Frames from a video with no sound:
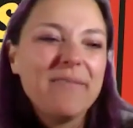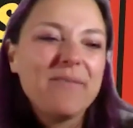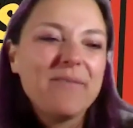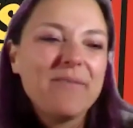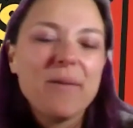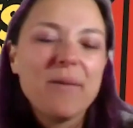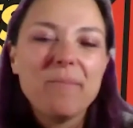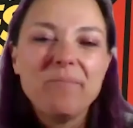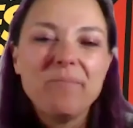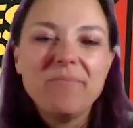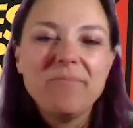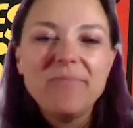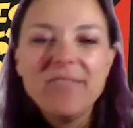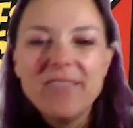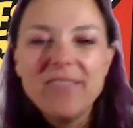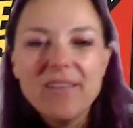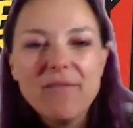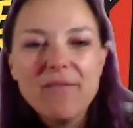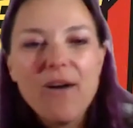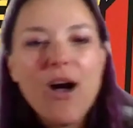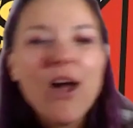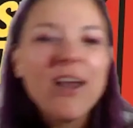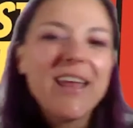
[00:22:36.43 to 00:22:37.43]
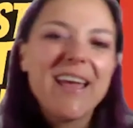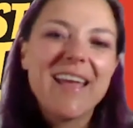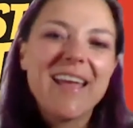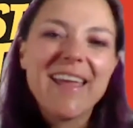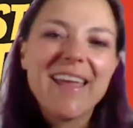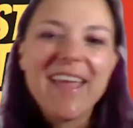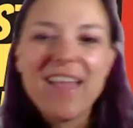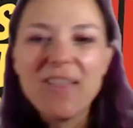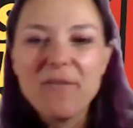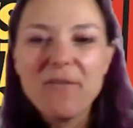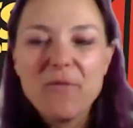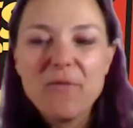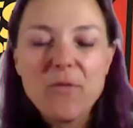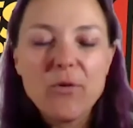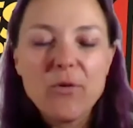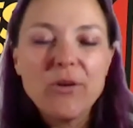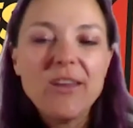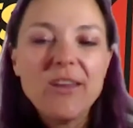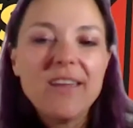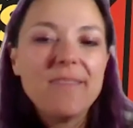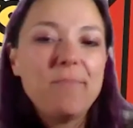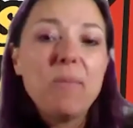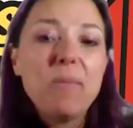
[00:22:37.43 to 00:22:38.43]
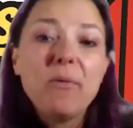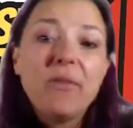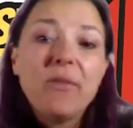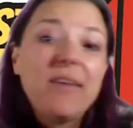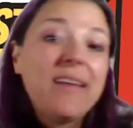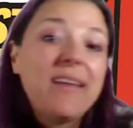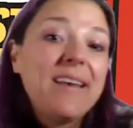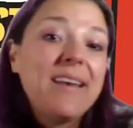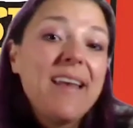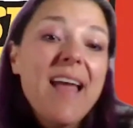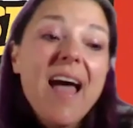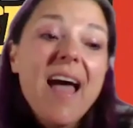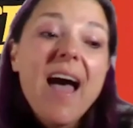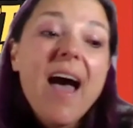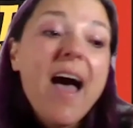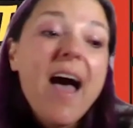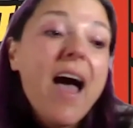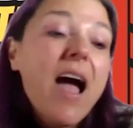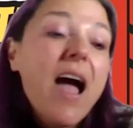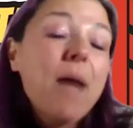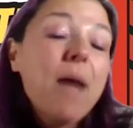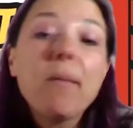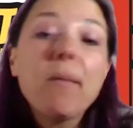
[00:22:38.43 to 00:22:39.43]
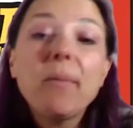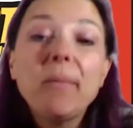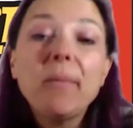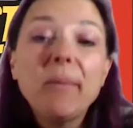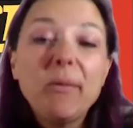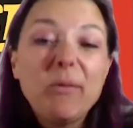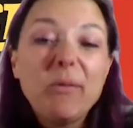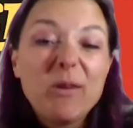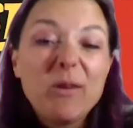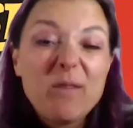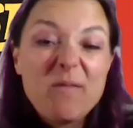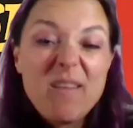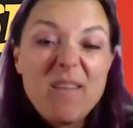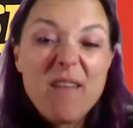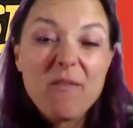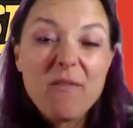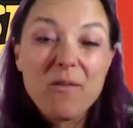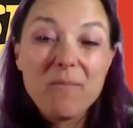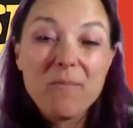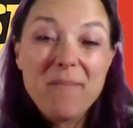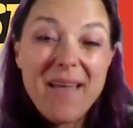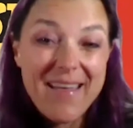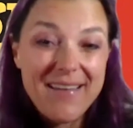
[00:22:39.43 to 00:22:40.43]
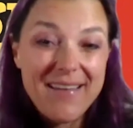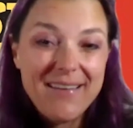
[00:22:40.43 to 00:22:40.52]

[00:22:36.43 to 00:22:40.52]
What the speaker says: from Nevada and California, people that I probably would have never met.